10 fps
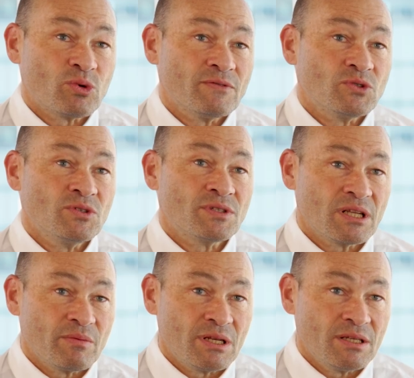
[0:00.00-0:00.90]
to have
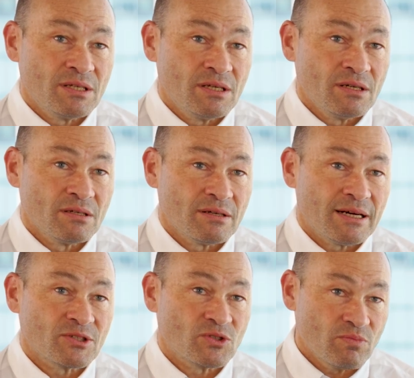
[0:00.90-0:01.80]
sustainability
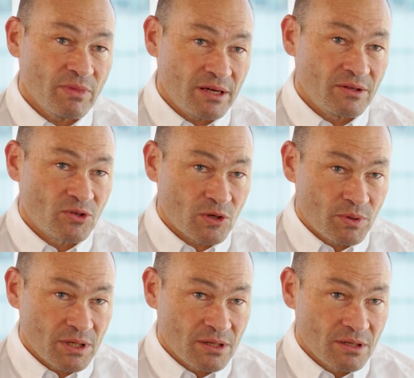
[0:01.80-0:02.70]
as the main
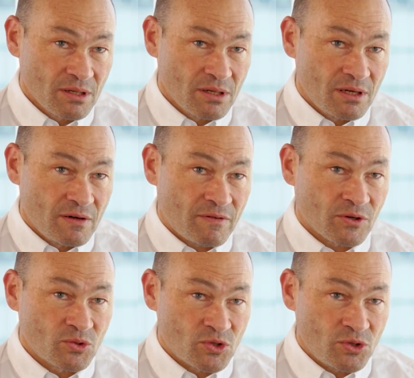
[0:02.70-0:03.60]
topic
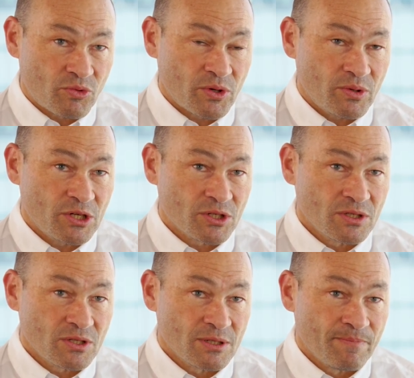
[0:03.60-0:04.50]
for those new
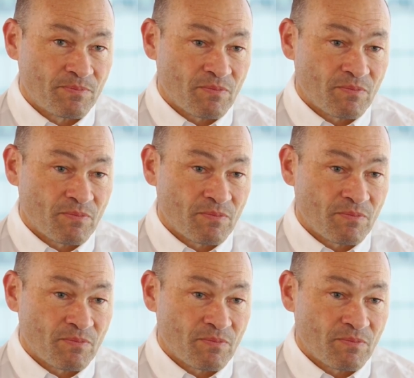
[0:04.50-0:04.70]
regulations.